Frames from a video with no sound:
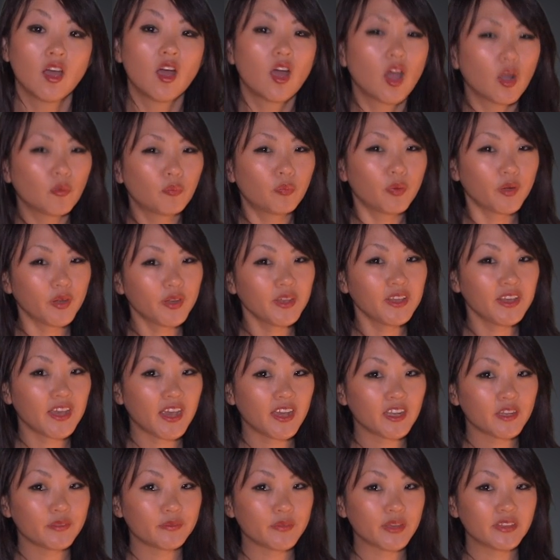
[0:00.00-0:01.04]
are pretty
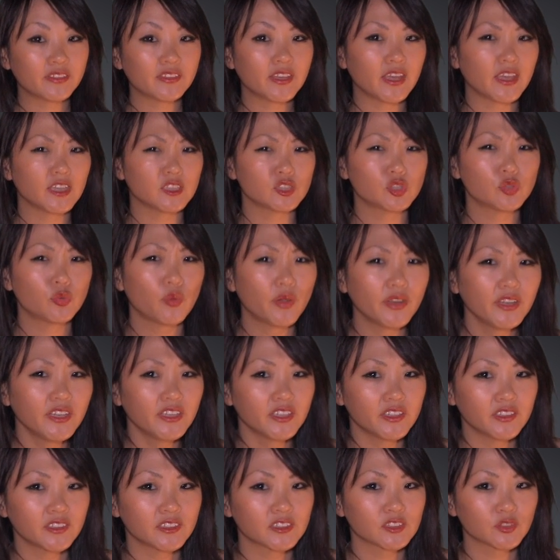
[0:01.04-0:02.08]
adamant that in 20
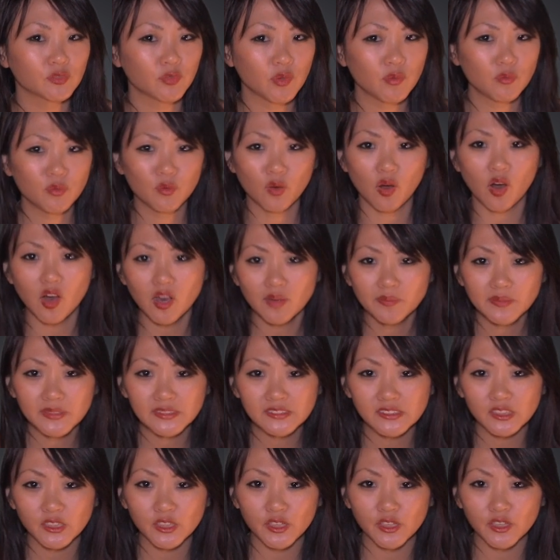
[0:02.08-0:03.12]
years, we will all be
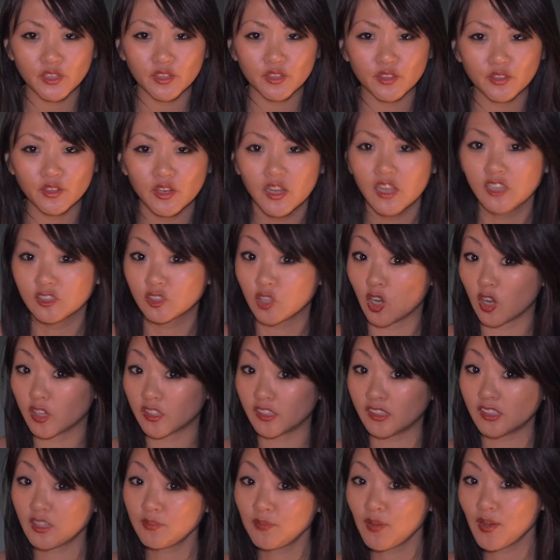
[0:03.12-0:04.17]
sitting here
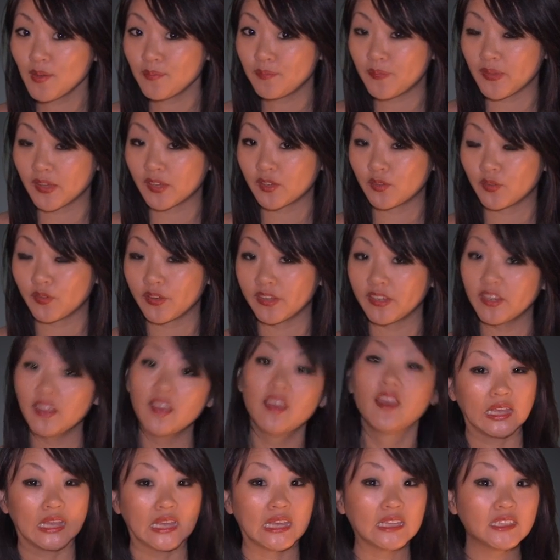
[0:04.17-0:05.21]
talking about Bitcoin
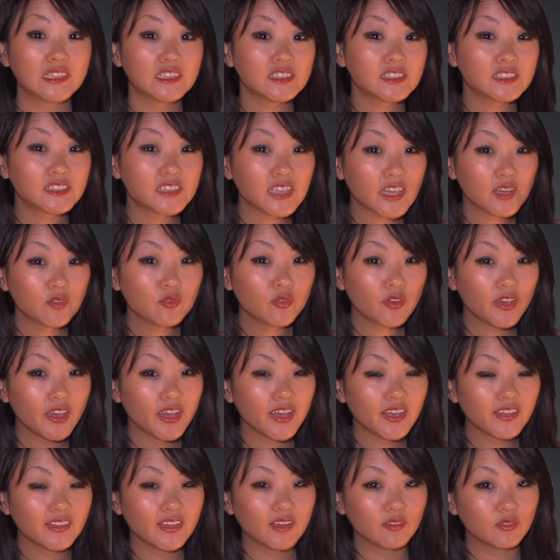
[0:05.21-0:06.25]
in the same
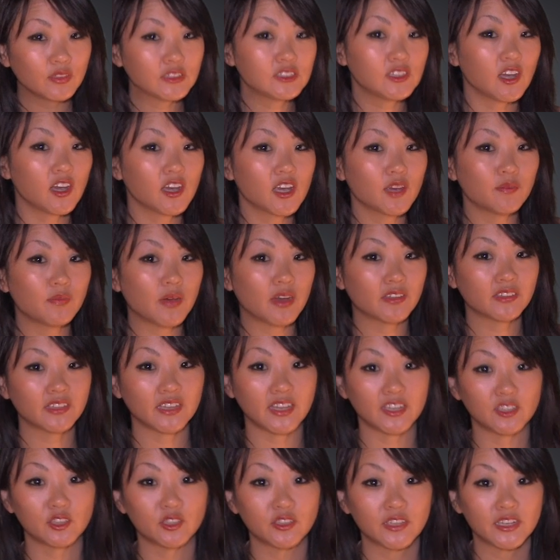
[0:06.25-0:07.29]
way that we talk about the
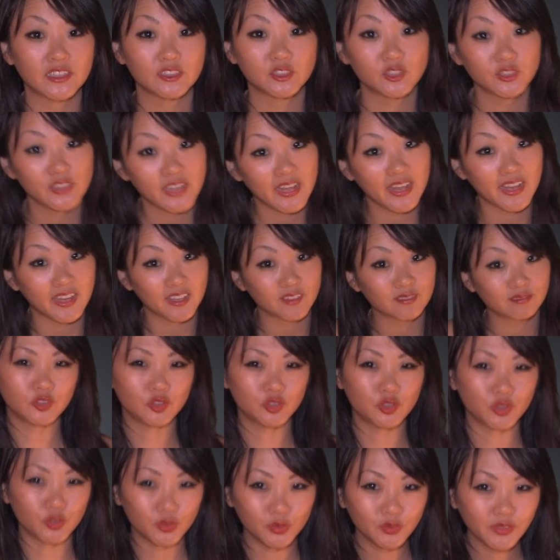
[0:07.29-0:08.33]
internet today.
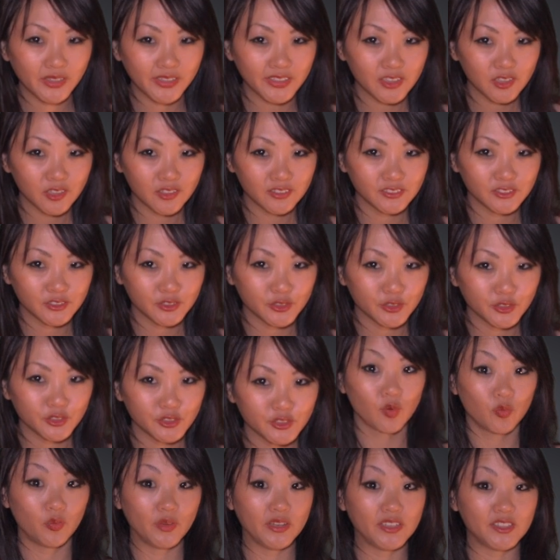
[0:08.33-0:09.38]
Do you like
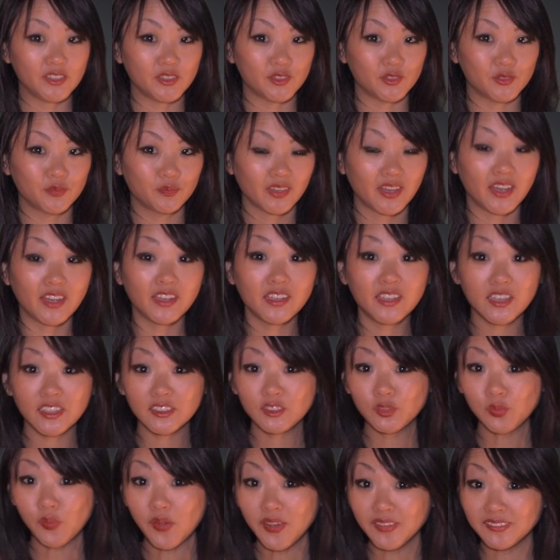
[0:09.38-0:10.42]
concerts? We do. And
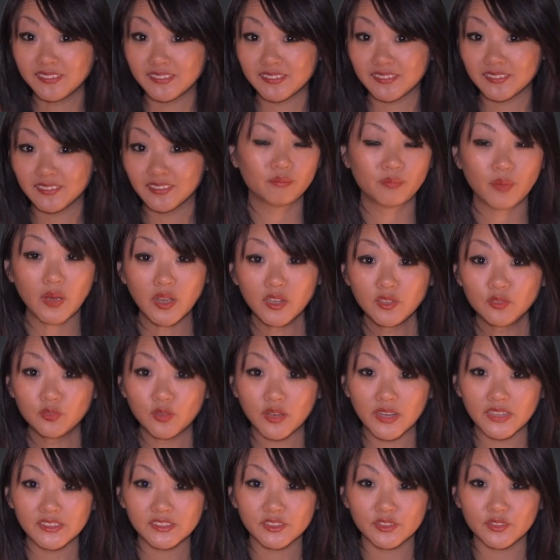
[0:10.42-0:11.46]
guess what?
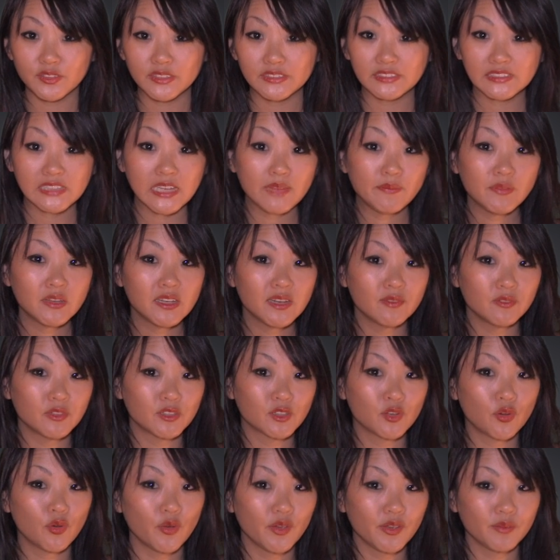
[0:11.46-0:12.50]
Budweiser is teaming up with
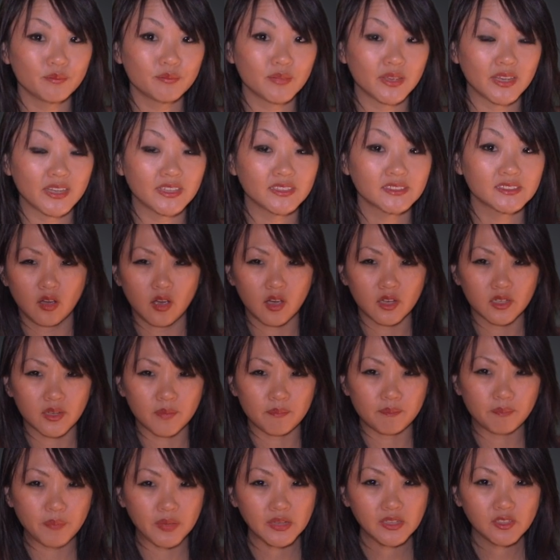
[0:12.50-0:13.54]
Coinbase on
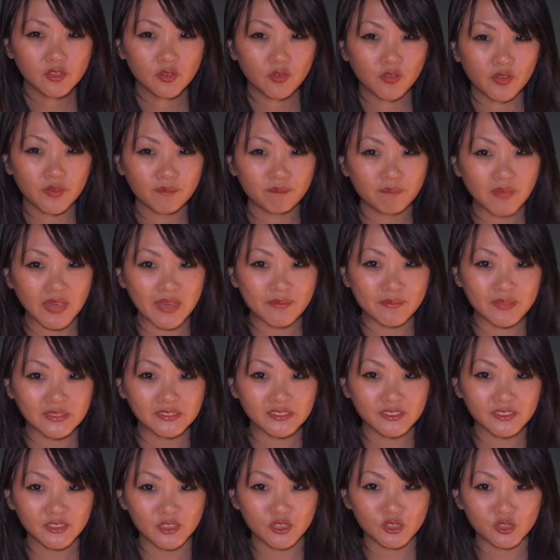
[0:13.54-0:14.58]
a Bitcoin
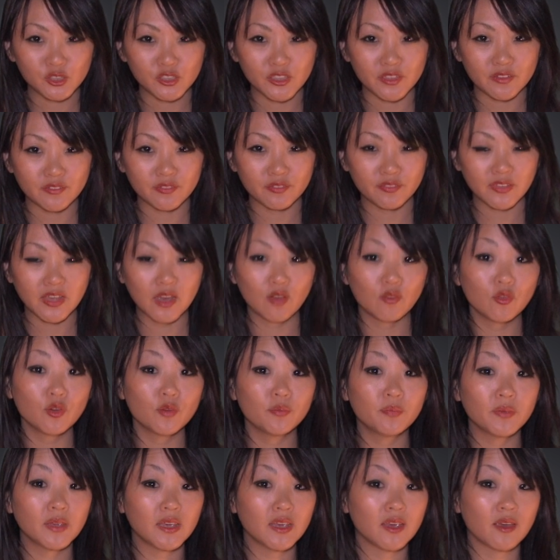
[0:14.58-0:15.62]
payments initiative that will
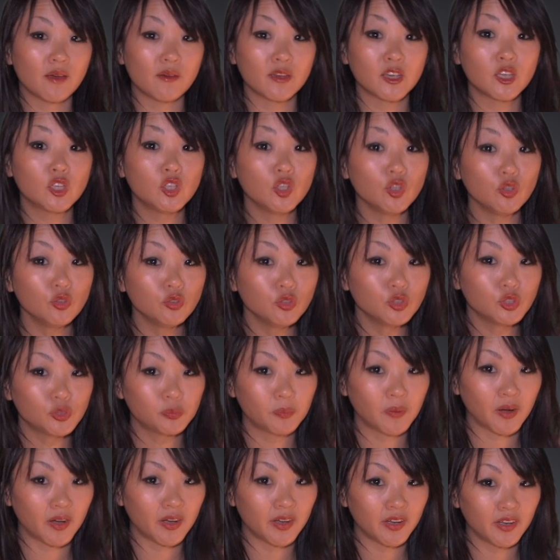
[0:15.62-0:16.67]
be a huge
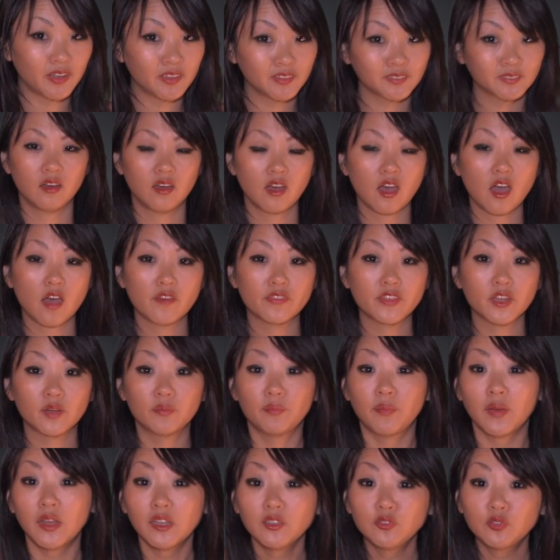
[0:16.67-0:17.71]
part of their
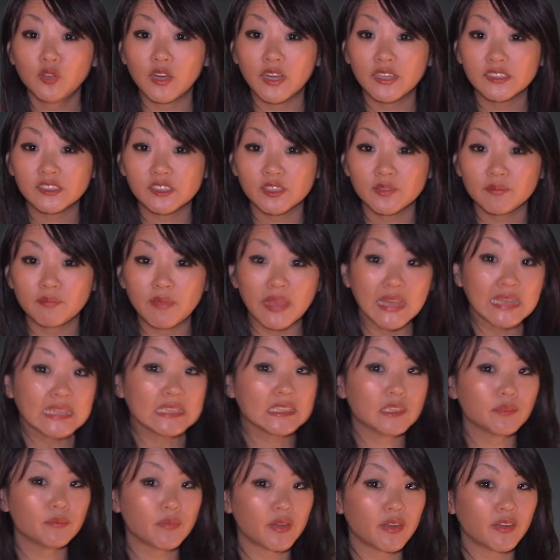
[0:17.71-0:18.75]
Budweiser Made in
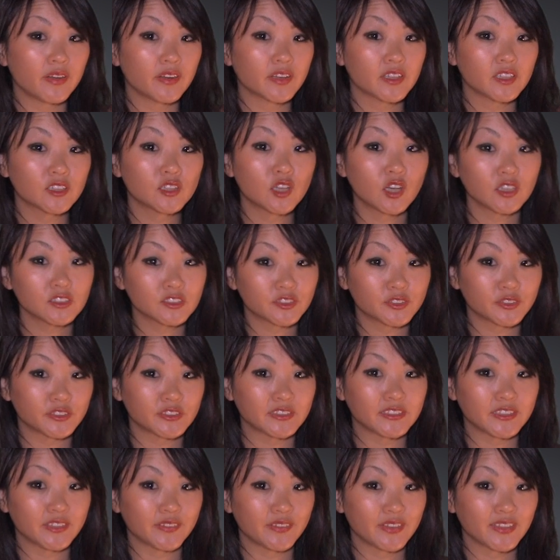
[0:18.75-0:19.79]
America concert
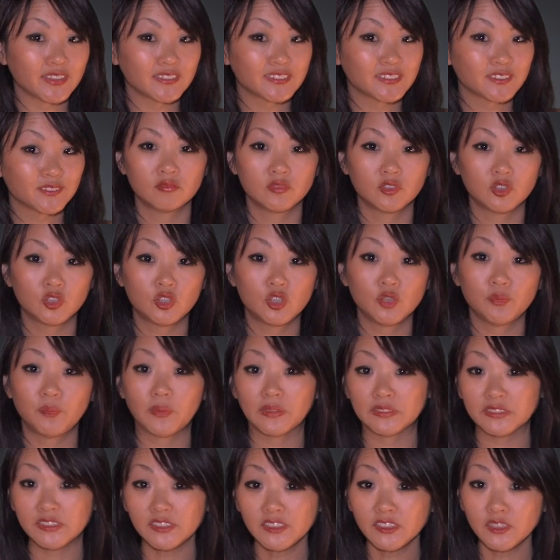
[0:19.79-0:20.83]
series. To
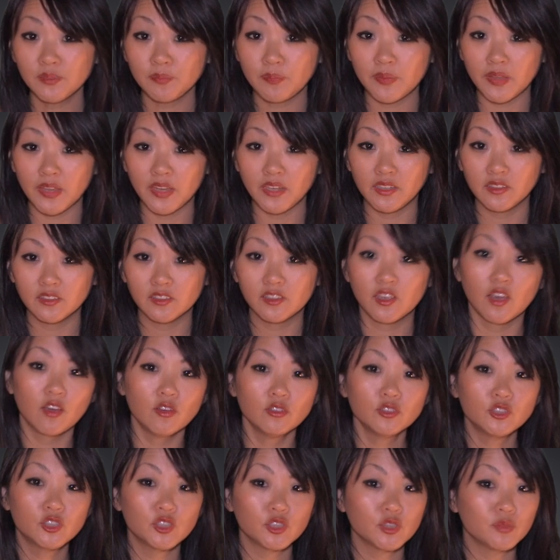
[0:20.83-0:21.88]
participate, go
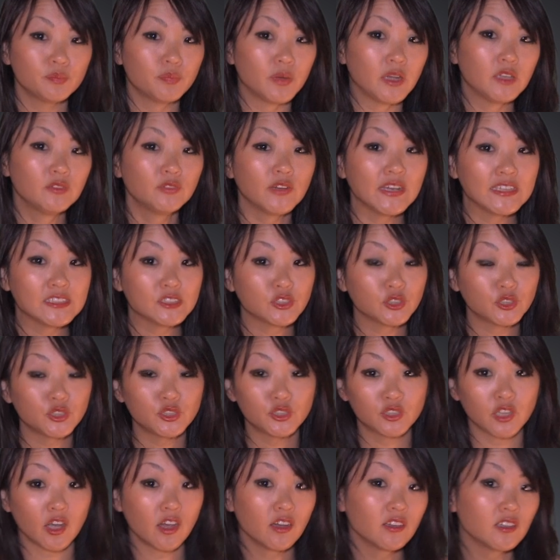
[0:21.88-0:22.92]
to
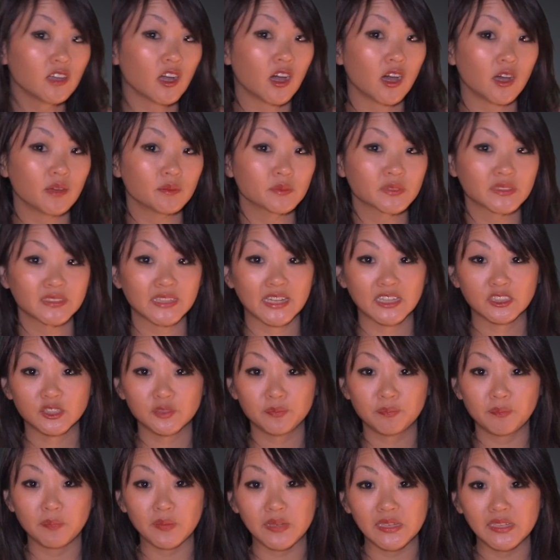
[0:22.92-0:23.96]

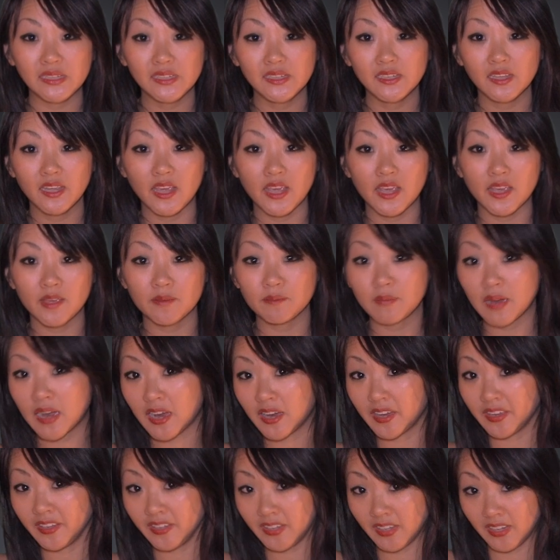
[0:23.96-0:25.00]

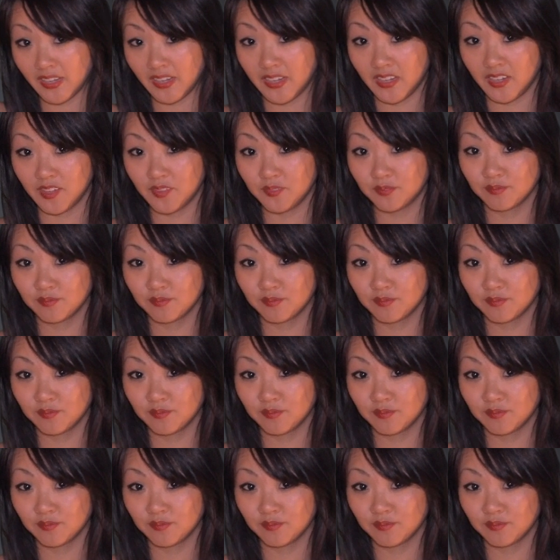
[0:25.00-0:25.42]
budweiser.com/BMIA.